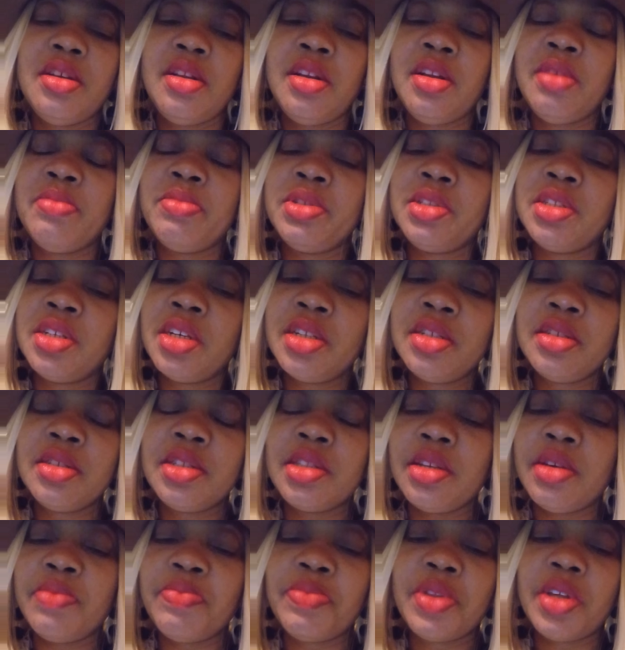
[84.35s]
let me tell you
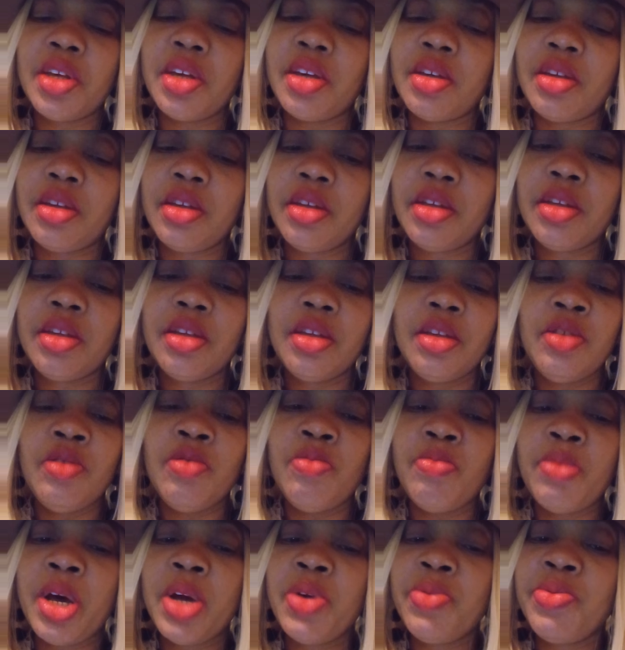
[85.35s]
something,
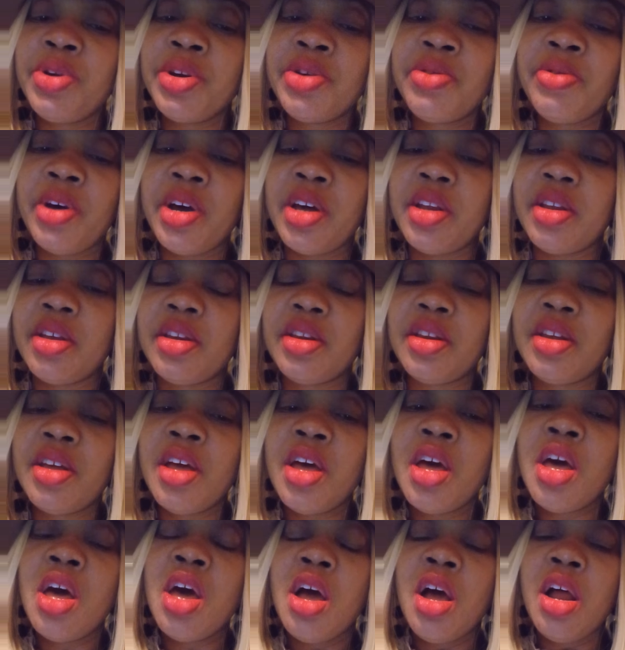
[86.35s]
you might regret it.
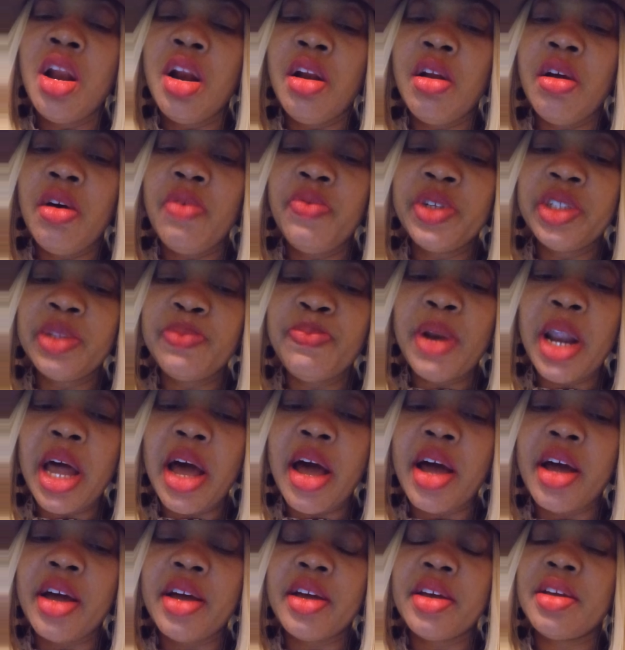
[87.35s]
Love is
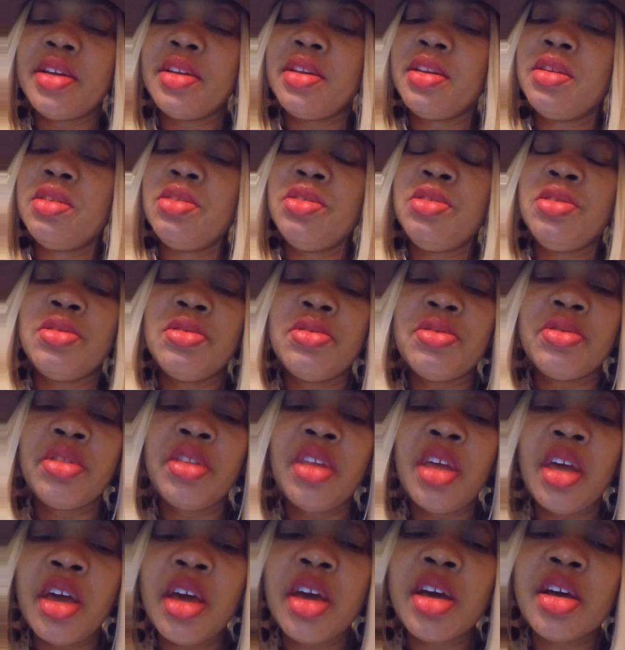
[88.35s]
blind. You don't
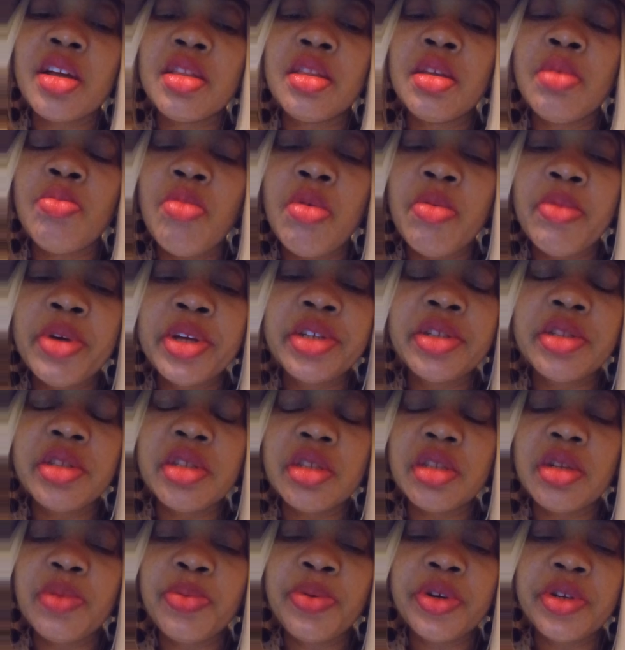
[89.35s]
think the moment you
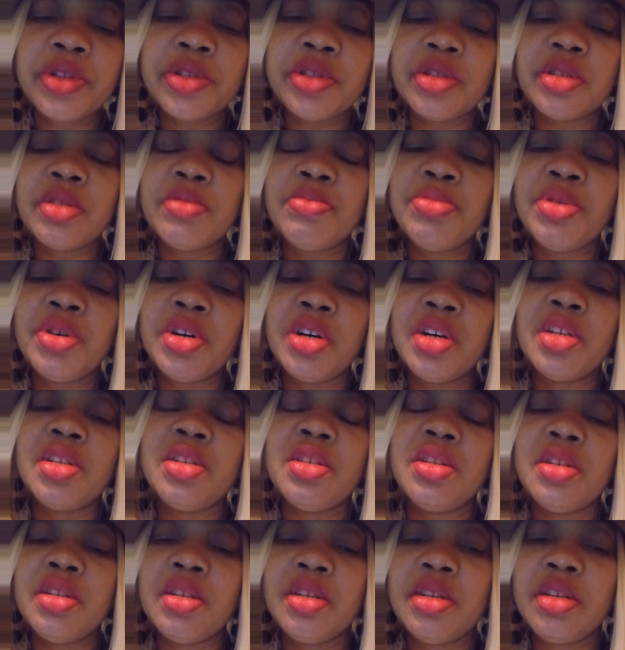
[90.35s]
see the person,
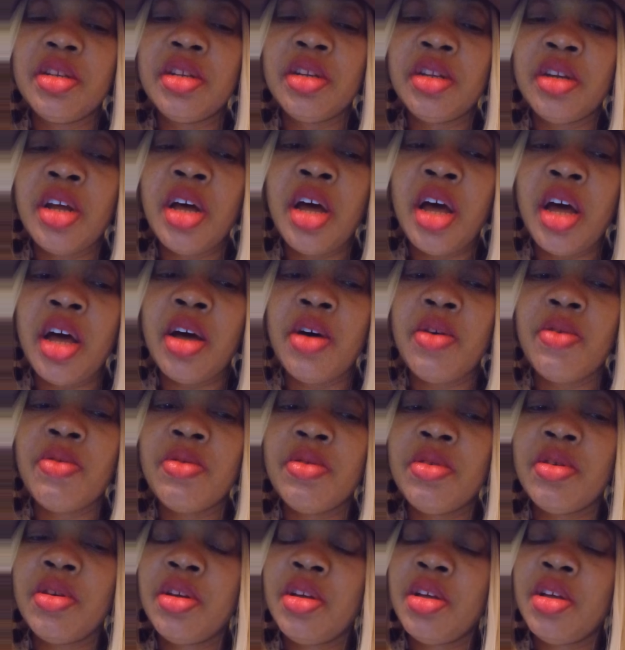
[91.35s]
but now,